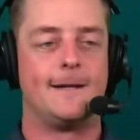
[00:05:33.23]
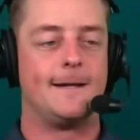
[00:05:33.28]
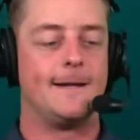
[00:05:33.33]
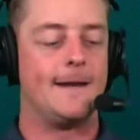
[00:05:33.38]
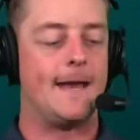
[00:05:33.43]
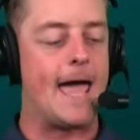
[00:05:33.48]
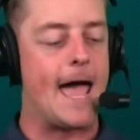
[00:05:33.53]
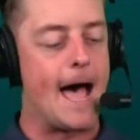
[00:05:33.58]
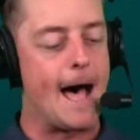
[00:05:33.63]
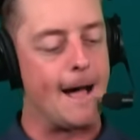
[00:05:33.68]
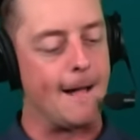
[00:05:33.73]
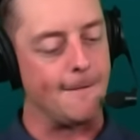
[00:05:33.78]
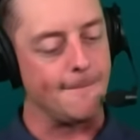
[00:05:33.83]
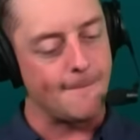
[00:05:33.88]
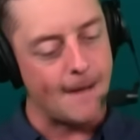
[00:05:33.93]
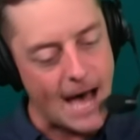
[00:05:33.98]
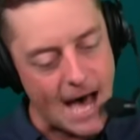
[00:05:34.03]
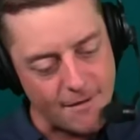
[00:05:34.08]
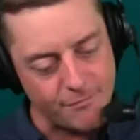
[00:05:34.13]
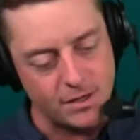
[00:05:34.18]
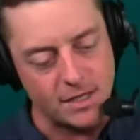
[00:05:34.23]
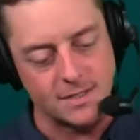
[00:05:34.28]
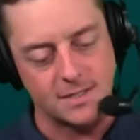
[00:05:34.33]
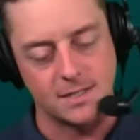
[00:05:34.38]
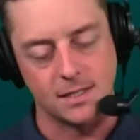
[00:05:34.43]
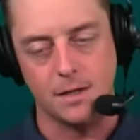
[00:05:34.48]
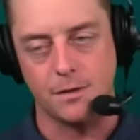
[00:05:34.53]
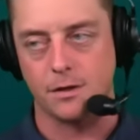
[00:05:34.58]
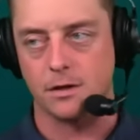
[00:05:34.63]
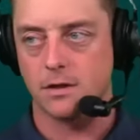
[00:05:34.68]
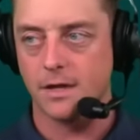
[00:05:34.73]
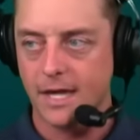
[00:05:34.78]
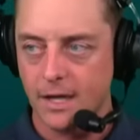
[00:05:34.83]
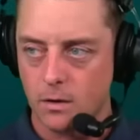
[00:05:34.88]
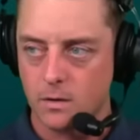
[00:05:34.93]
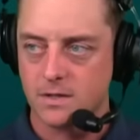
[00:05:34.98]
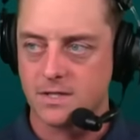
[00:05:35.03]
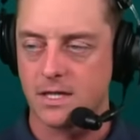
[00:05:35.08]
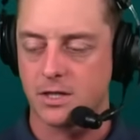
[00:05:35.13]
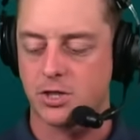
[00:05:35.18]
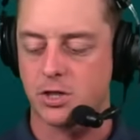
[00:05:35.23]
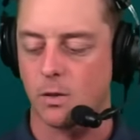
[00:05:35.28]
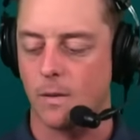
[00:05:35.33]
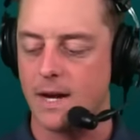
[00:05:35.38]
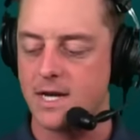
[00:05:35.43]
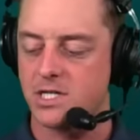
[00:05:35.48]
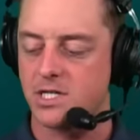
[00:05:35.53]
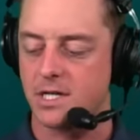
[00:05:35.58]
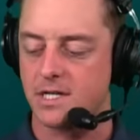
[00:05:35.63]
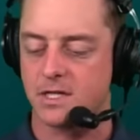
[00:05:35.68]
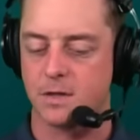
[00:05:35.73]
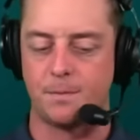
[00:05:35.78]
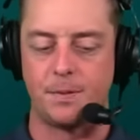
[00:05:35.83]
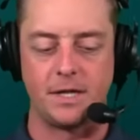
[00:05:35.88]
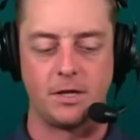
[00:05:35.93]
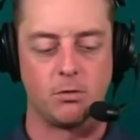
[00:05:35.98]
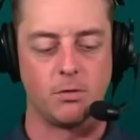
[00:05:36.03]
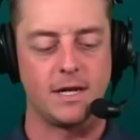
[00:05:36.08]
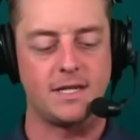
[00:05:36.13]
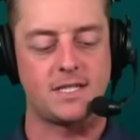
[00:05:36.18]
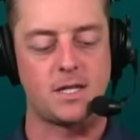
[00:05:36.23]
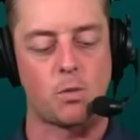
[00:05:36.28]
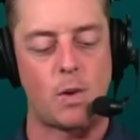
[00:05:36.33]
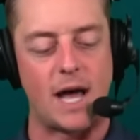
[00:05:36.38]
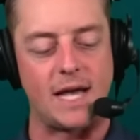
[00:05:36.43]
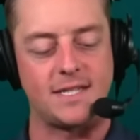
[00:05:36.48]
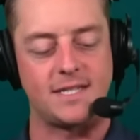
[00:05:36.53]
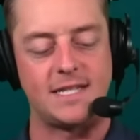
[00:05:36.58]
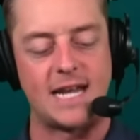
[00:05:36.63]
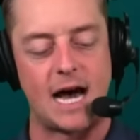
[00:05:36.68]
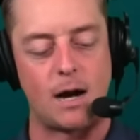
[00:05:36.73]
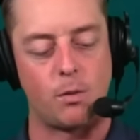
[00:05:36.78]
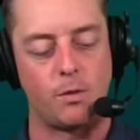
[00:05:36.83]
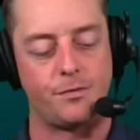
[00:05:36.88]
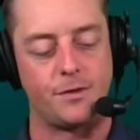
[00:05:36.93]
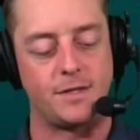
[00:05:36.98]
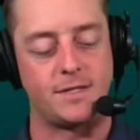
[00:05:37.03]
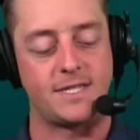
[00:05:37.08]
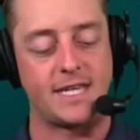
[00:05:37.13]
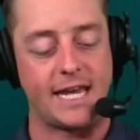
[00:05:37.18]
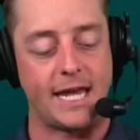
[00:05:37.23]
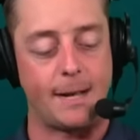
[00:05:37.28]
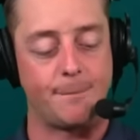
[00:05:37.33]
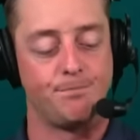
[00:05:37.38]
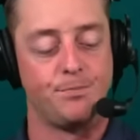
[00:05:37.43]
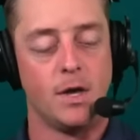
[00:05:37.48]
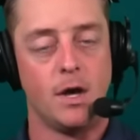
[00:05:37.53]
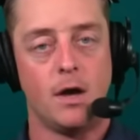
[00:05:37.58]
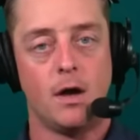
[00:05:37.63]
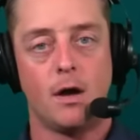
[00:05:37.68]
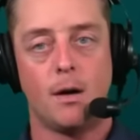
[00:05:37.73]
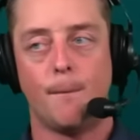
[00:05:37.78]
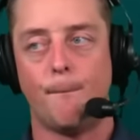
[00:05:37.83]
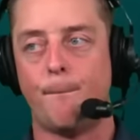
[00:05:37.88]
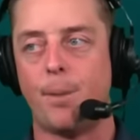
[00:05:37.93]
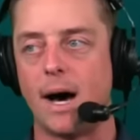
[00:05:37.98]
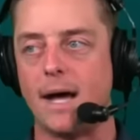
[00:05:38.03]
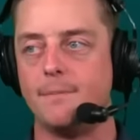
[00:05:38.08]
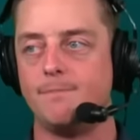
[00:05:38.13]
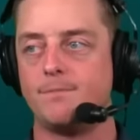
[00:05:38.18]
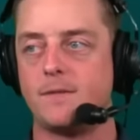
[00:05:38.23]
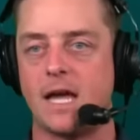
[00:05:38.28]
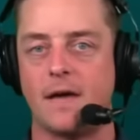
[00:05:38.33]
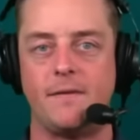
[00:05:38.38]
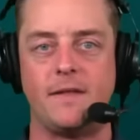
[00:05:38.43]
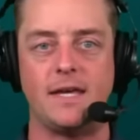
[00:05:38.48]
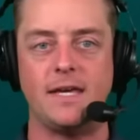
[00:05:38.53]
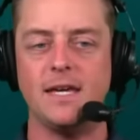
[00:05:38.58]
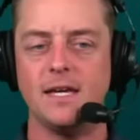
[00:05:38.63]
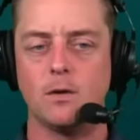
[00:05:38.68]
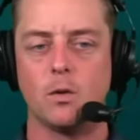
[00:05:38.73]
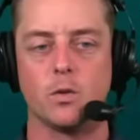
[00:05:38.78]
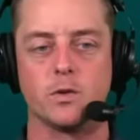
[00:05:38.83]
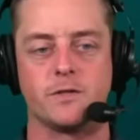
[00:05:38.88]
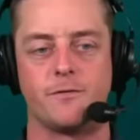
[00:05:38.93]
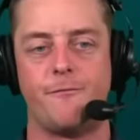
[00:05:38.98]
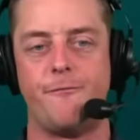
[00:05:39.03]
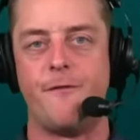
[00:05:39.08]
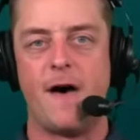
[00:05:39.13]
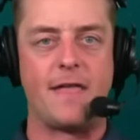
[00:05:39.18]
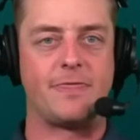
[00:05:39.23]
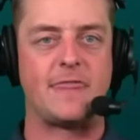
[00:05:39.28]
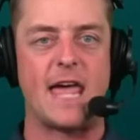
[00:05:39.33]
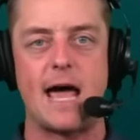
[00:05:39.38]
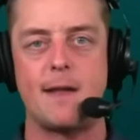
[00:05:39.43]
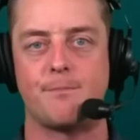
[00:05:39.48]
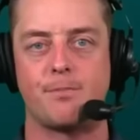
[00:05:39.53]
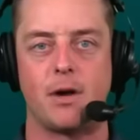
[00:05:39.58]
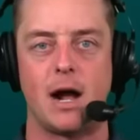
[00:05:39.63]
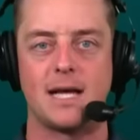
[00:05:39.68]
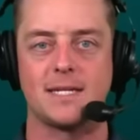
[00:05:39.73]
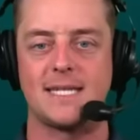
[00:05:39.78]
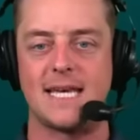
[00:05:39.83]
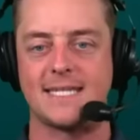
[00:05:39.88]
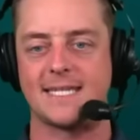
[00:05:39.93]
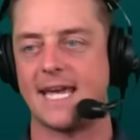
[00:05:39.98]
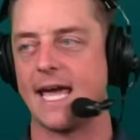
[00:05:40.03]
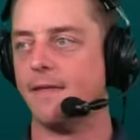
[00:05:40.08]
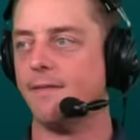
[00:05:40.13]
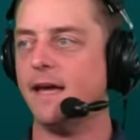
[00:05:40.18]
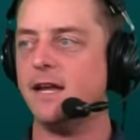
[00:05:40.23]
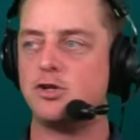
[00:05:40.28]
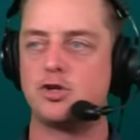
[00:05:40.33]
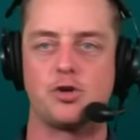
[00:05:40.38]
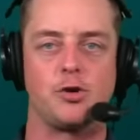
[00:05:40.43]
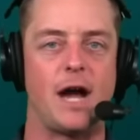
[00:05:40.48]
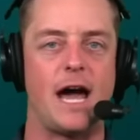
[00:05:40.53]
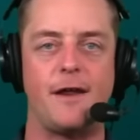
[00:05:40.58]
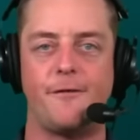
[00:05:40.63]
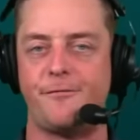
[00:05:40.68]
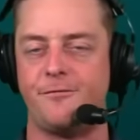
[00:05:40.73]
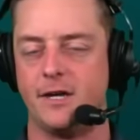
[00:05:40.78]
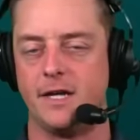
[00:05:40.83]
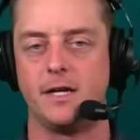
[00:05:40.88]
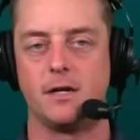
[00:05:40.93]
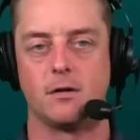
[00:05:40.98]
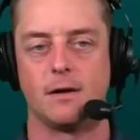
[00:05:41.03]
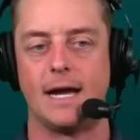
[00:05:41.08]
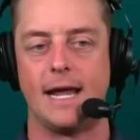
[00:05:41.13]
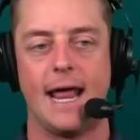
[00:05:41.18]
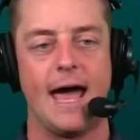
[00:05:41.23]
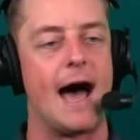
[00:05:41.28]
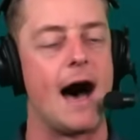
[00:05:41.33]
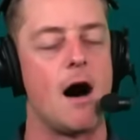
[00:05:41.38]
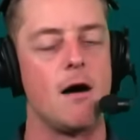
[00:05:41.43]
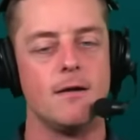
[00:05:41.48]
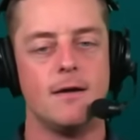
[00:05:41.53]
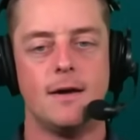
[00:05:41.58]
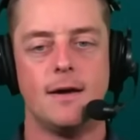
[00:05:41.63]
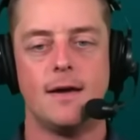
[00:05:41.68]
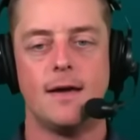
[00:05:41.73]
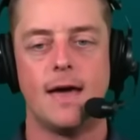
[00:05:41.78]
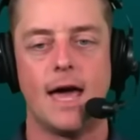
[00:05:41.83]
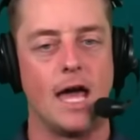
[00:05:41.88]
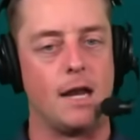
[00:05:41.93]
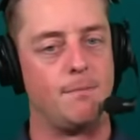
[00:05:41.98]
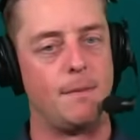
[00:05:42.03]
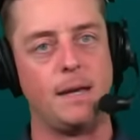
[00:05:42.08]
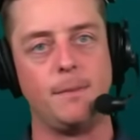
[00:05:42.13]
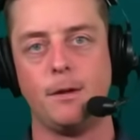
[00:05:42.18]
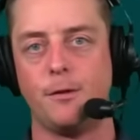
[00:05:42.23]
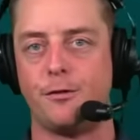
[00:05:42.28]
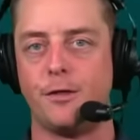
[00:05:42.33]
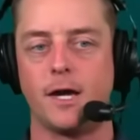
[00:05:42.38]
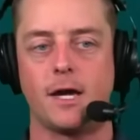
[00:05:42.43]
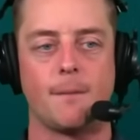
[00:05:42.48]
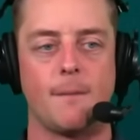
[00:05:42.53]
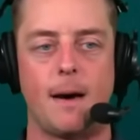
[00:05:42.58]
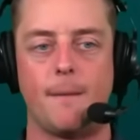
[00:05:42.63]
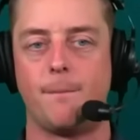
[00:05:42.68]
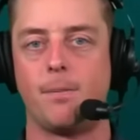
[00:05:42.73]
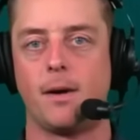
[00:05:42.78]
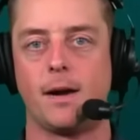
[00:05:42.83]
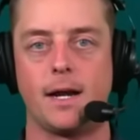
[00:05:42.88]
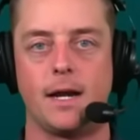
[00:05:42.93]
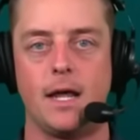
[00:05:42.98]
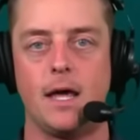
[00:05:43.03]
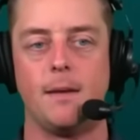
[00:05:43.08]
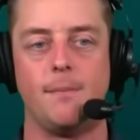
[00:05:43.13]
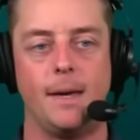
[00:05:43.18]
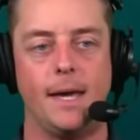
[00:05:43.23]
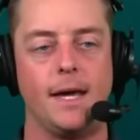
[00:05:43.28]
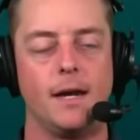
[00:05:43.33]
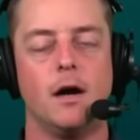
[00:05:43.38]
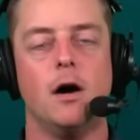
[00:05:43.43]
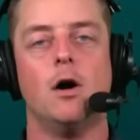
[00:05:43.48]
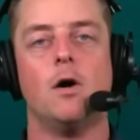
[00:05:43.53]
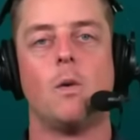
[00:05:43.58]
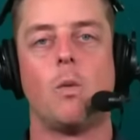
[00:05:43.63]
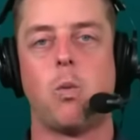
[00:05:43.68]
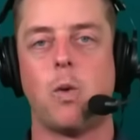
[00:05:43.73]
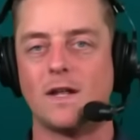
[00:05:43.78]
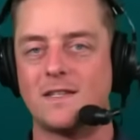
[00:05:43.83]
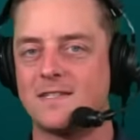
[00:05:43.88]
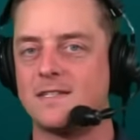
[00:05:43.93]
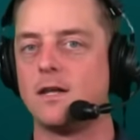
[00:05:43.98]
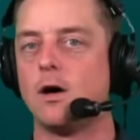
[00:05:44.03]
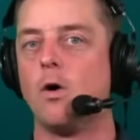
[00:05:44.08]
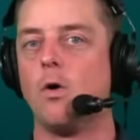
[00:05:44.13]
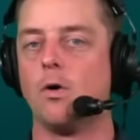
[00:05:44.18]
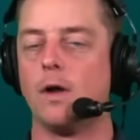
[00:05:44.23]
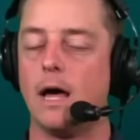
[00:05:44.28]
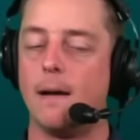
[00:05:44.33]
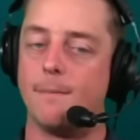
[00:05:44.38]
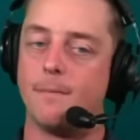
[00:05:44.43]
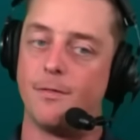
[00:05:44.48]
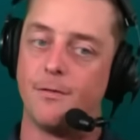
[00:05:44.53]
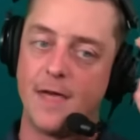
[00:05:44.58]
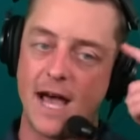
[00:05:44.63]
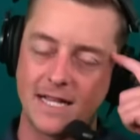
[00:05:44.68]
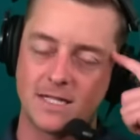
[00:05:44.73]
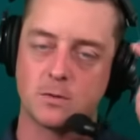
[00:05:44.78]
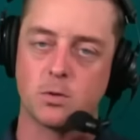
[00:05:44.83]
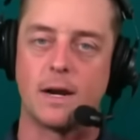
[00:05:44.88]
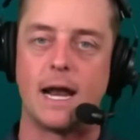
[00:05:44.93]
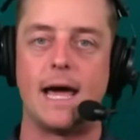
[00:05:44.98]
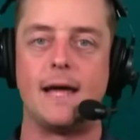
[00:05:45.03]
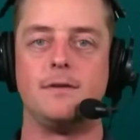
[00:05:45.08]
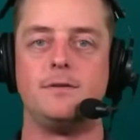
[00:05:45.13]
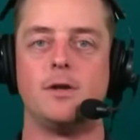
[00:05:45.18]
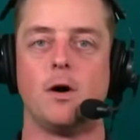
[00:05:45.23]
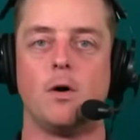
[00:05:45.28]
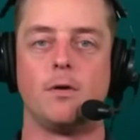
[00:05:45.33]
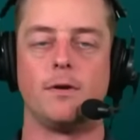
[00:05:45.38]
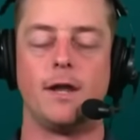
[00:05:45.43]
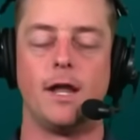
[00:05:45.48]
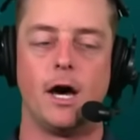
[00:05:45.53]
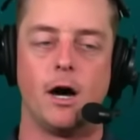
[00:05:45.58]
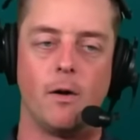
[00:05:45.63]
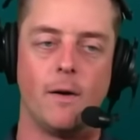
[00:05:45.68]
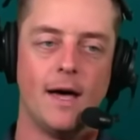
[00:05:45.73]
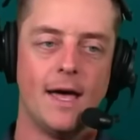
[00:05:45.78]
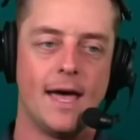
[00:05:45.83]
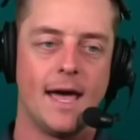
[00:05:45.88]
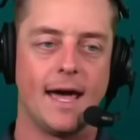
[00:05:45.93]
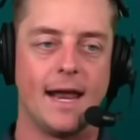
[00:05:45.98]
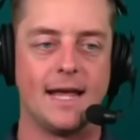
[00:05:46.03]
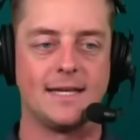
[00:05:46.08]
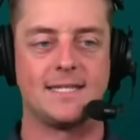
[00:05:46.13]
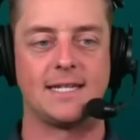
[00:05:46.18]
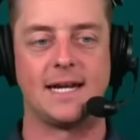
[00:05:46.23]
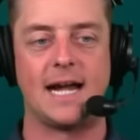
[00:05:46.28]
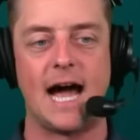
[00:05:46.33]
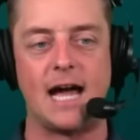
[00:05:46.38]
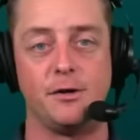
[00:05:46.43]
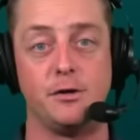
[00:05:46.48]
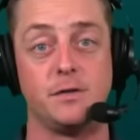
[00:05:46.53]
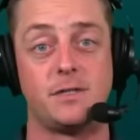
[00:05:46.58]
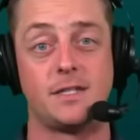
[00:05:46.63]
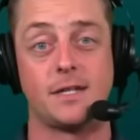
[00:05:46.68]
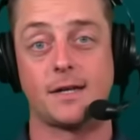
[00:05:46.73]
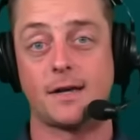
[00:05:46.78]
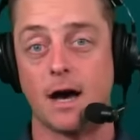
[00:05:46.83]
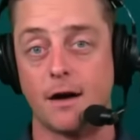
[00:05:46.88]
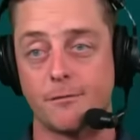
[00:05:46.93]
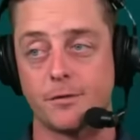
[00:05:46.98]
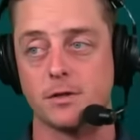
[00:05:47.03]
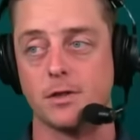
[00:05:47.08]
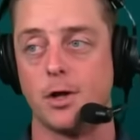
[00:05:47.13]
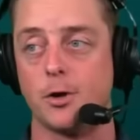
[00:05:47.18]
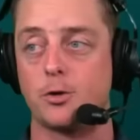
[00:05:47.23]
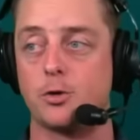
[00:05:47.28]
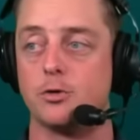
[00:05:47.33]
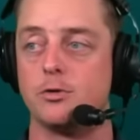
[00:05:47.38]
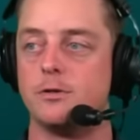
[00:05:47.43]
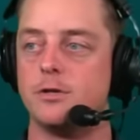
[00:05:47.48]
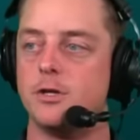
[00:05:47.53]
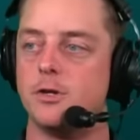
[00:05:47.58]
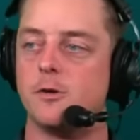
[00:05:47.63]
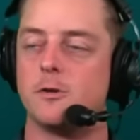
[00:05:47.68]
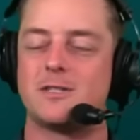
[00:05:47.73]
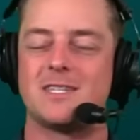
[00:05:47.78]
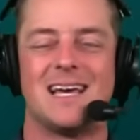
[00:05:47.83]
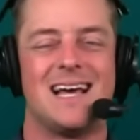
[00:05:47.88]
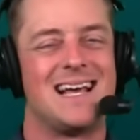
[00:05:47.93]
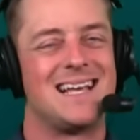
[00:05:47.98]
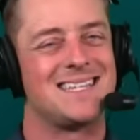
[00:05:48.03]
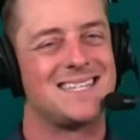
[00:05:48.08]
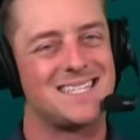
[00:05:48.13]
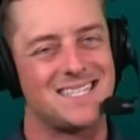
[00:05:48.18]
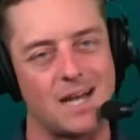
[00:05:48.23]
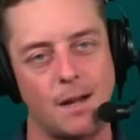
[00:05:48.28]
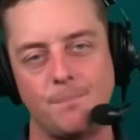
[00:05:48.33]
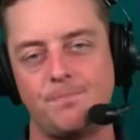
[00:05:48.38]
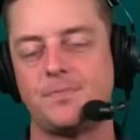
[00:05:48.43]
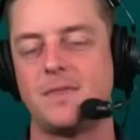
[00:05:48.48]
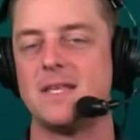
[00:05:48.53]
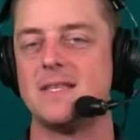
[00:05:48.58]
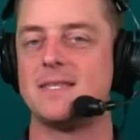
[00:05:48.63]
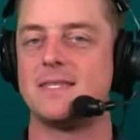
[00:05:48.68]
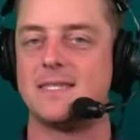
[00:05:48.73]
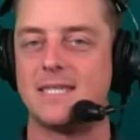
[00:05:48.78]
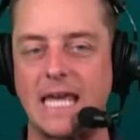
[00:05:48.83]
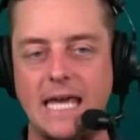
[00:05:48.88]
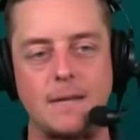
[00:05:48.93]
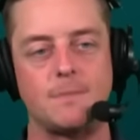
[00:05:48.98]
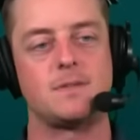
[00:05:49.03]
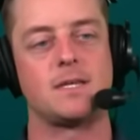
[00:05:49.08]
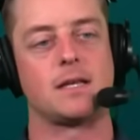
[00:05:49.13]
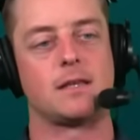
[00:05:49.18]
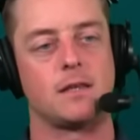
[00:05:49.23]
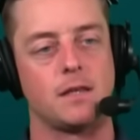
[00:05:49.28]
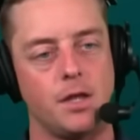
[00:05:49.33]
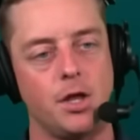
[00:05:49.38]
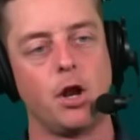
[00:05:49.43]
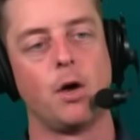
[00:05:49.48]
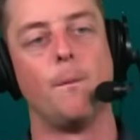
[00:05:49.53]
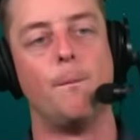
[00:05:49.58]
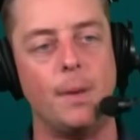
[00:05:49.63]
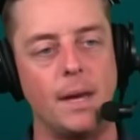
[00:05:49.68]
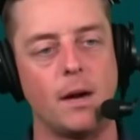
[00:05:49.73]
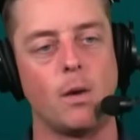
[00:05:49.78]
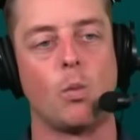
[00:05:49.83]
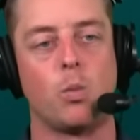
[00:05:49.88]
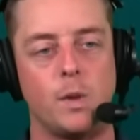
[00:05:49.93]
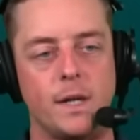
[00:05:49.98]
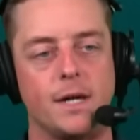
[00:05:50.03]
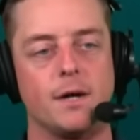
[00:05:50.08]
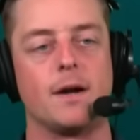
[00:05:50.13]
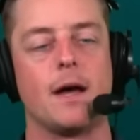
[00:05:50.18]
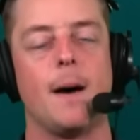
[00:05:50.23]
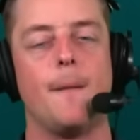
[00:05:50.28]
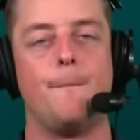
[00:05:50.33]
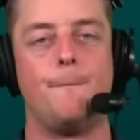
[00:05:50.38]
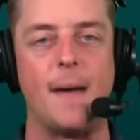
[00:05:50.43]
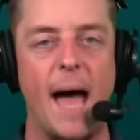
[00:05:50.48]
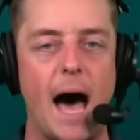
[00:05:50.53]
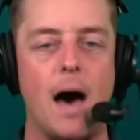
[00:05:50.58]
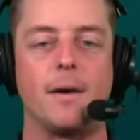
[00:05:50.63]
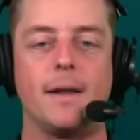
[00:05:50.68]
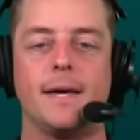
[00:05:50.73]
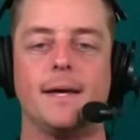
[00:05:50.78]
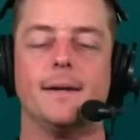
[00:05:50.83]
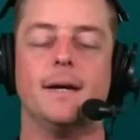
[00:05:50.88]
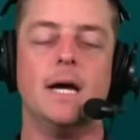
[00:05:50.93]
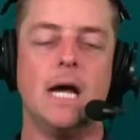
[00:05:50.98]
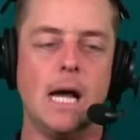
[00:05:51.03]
Now, obviously, the legal situation is a big reason why he's not with the team, but can the Eagles vet that process? Can they try to figure it out and maybe think about bringing him in? What's the holdup? That's what I don't know, and as a guy who used to cover local news, something seems a little bit weird about it.